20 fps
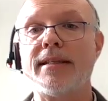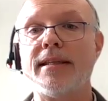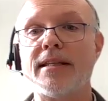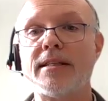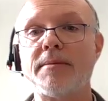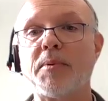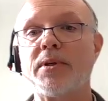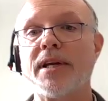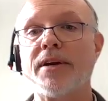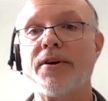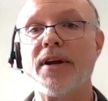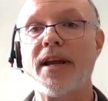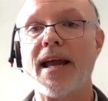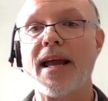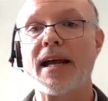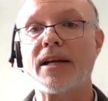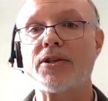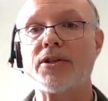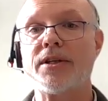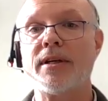
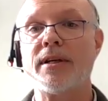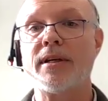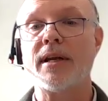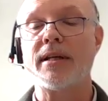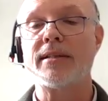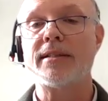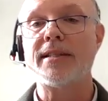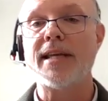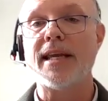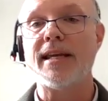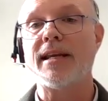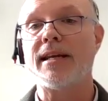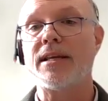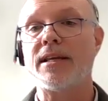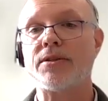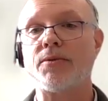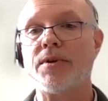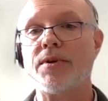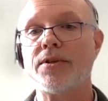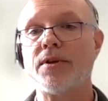disciplinary action taken
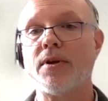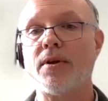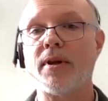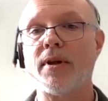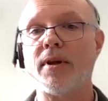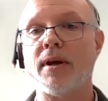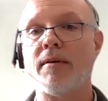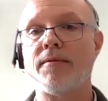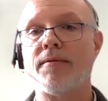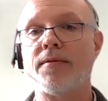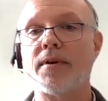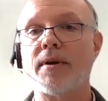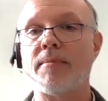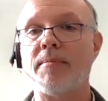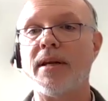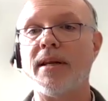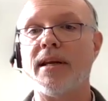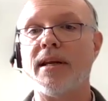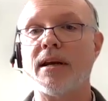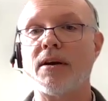as a result of
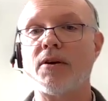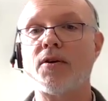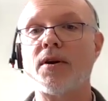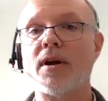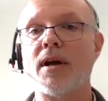committing